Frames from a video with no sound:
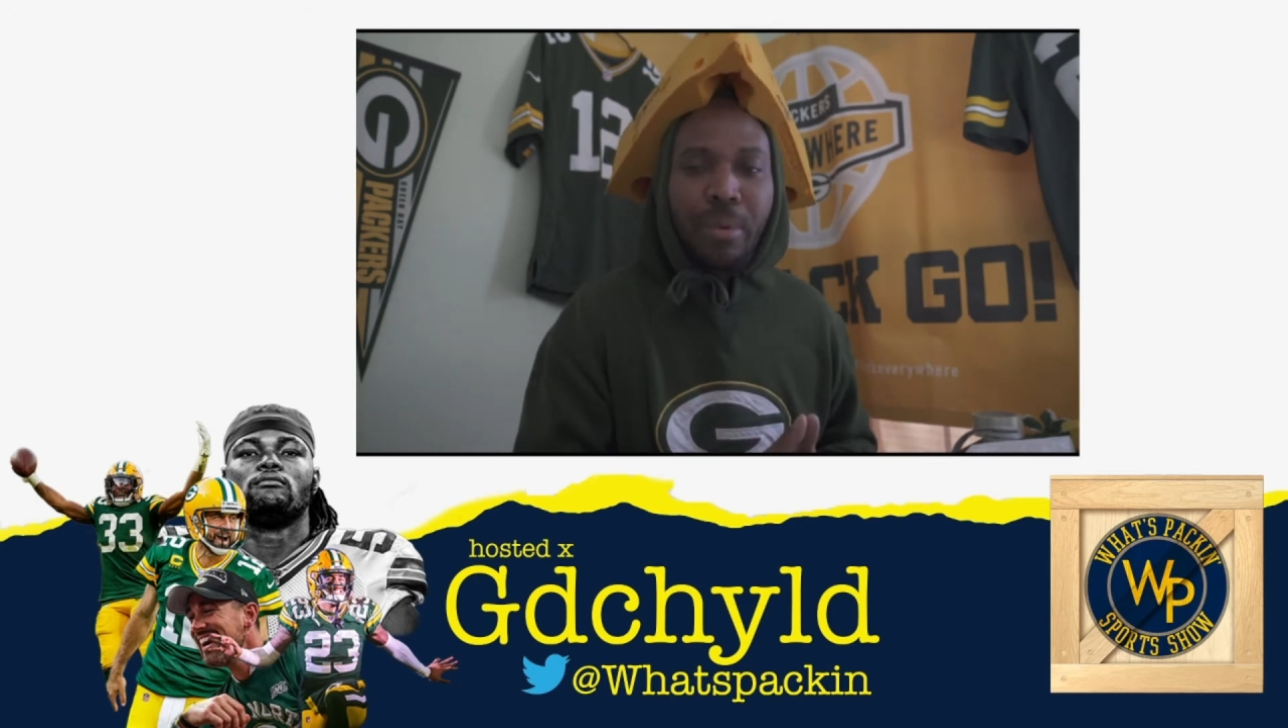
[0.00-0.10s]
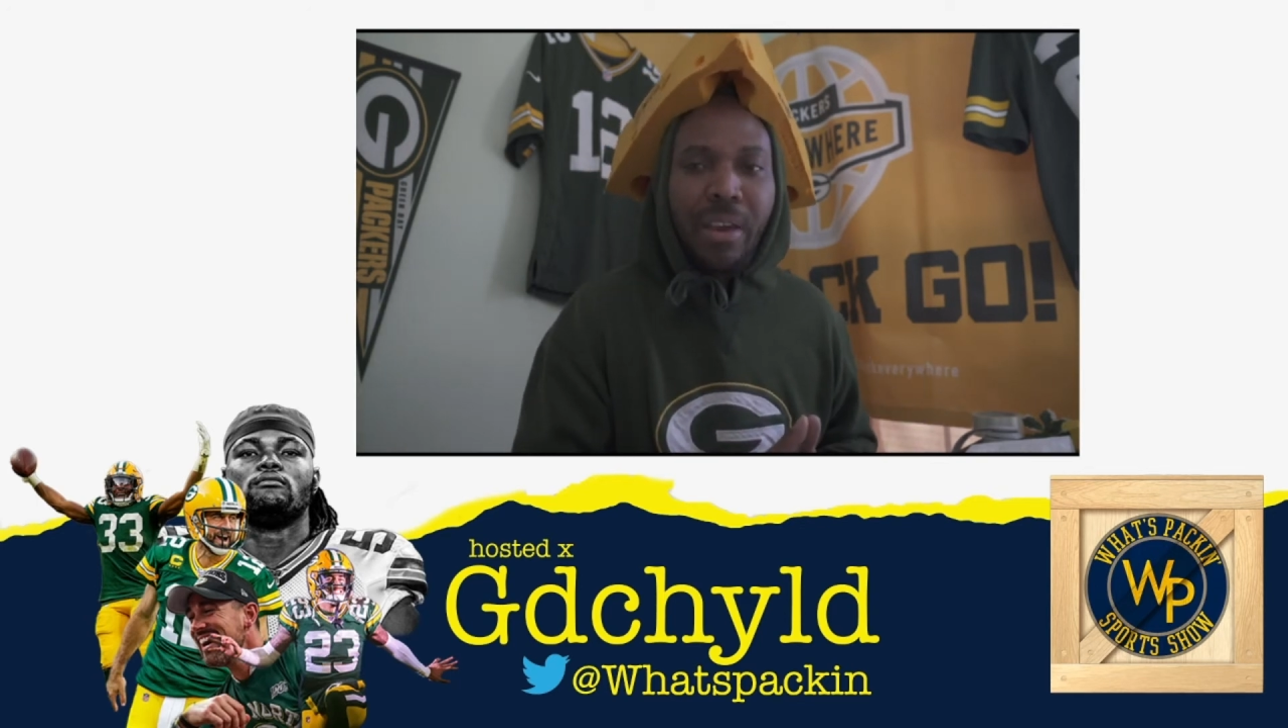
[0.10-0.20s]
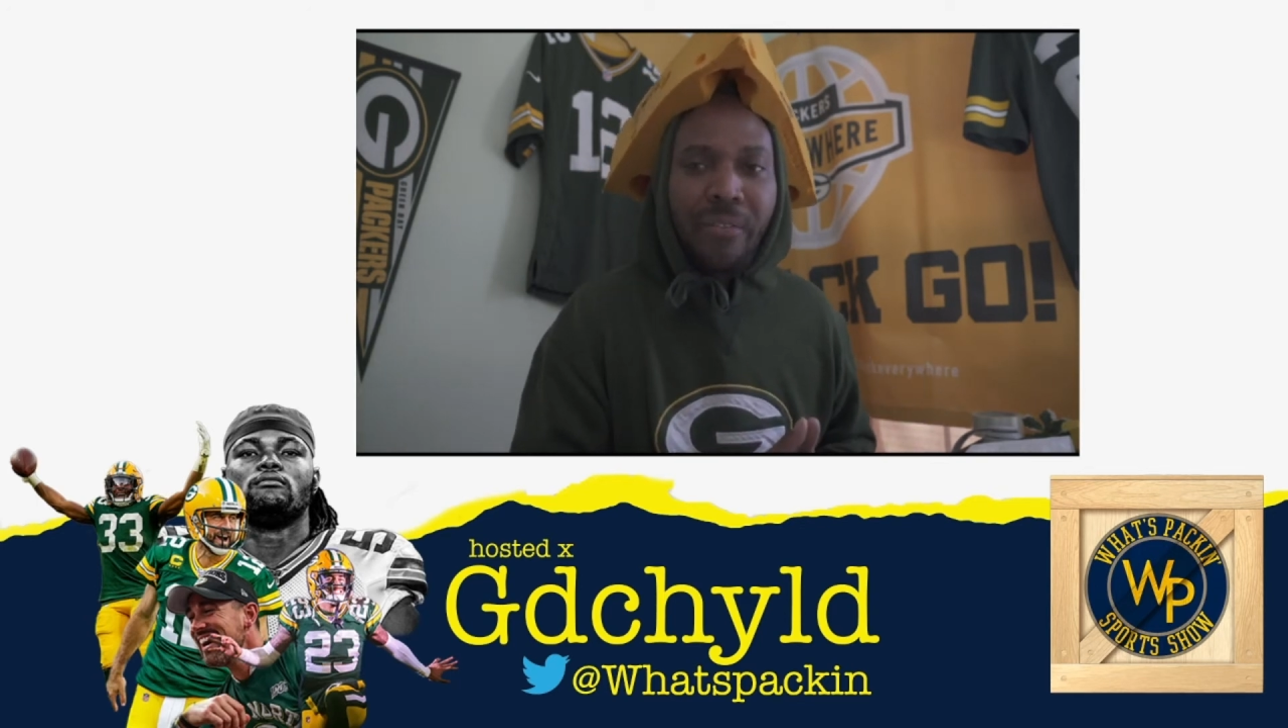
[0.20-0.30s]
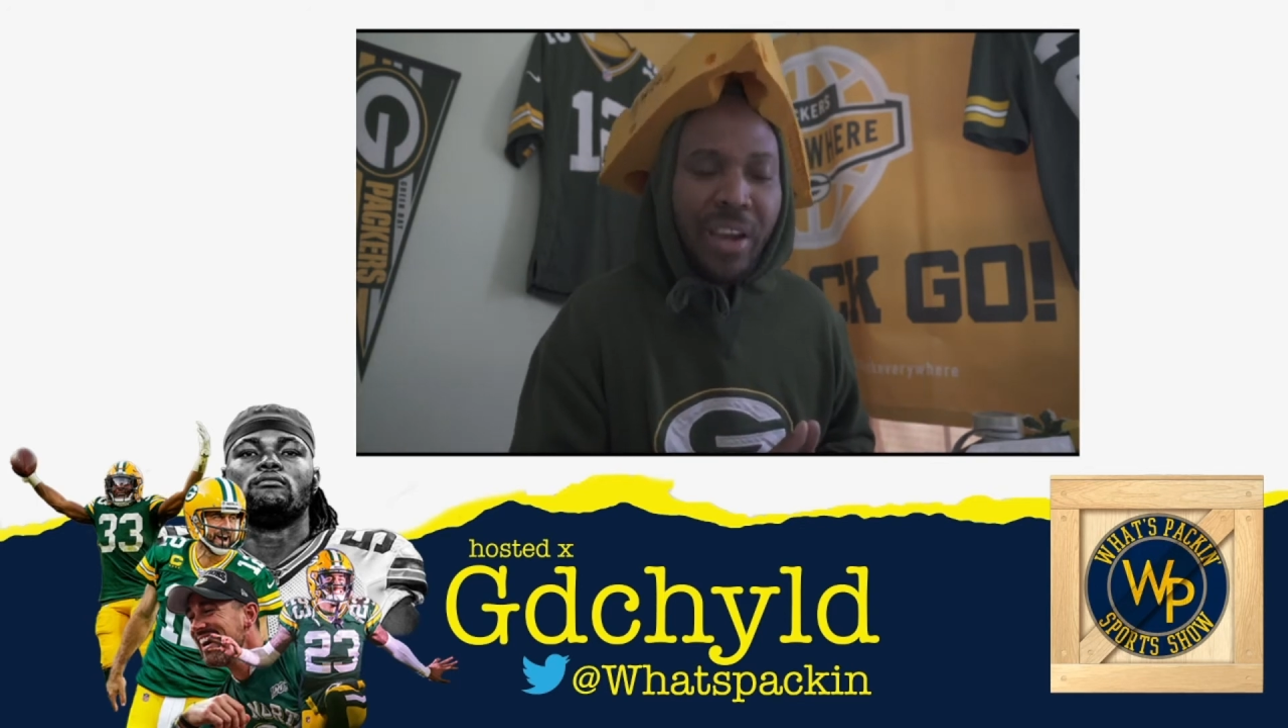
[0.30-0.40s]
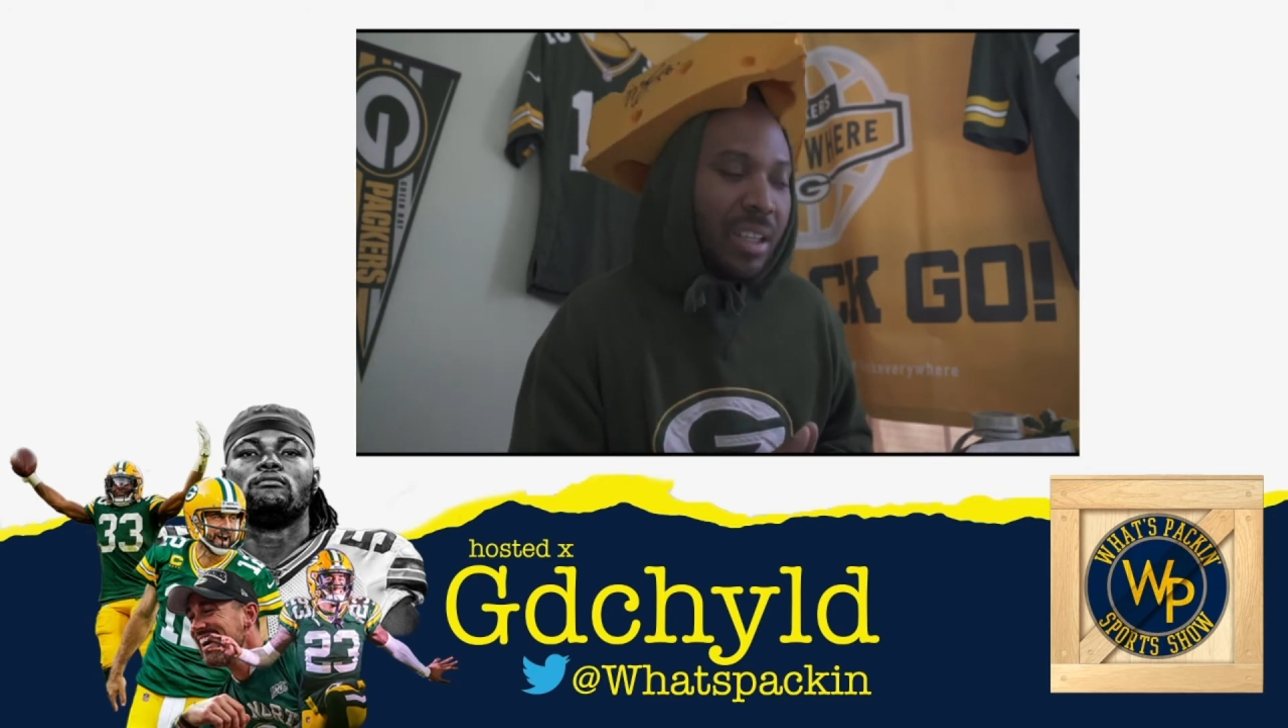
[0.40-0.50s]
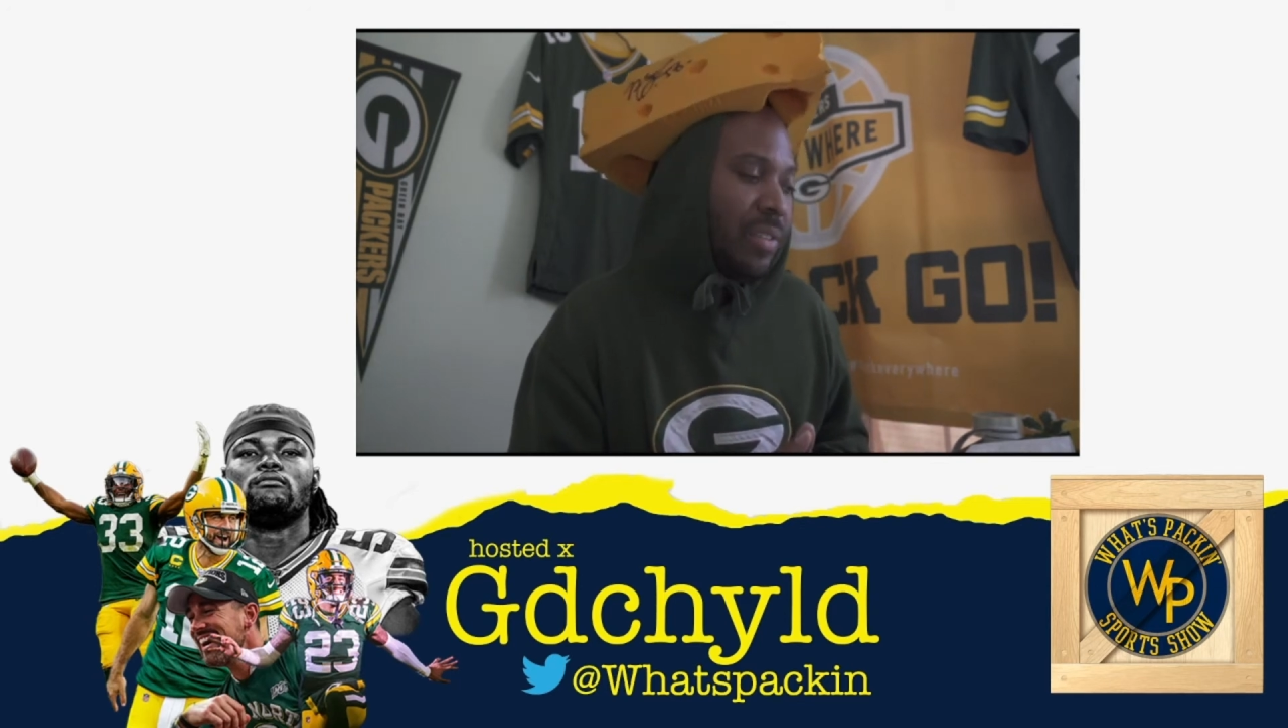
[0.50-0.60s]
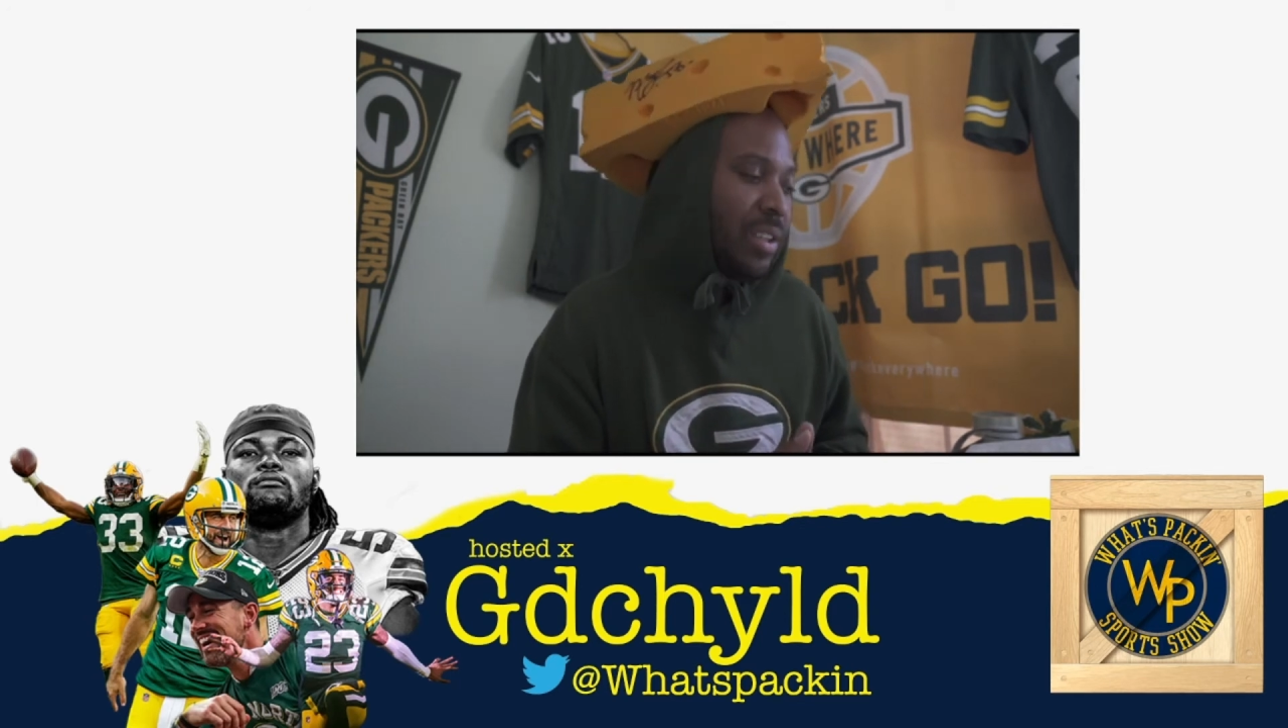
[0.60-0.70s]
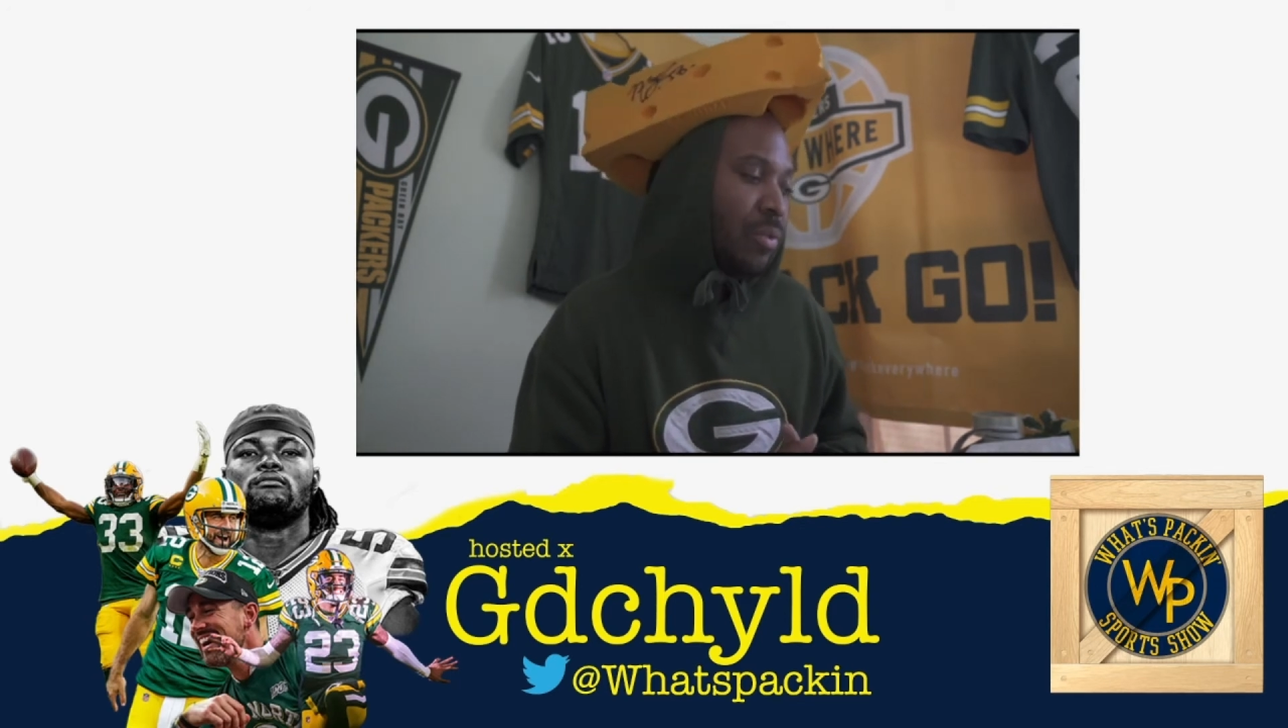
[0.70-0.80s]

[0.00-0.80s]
effective in the